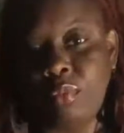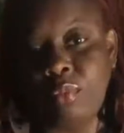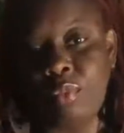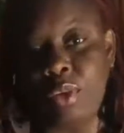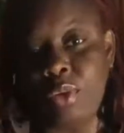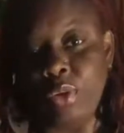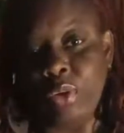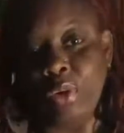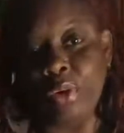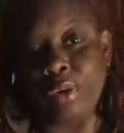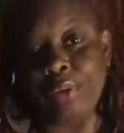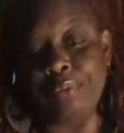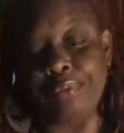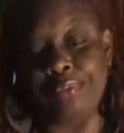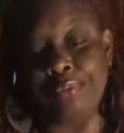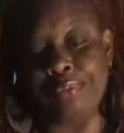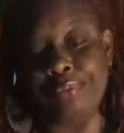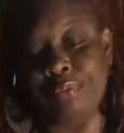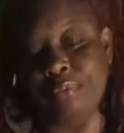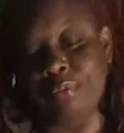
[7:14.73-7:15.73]
Or,
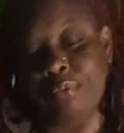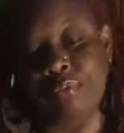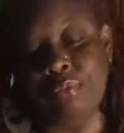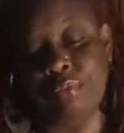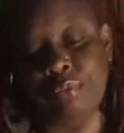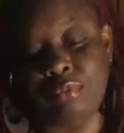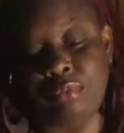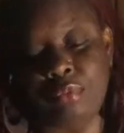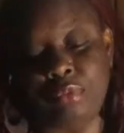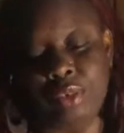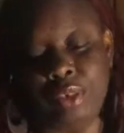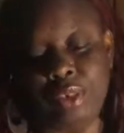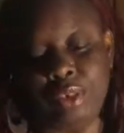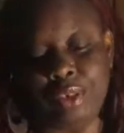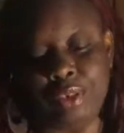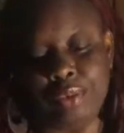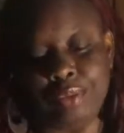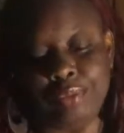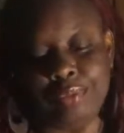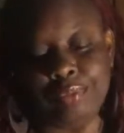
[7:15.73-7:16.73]
you
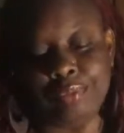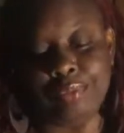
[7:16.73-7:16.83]
know,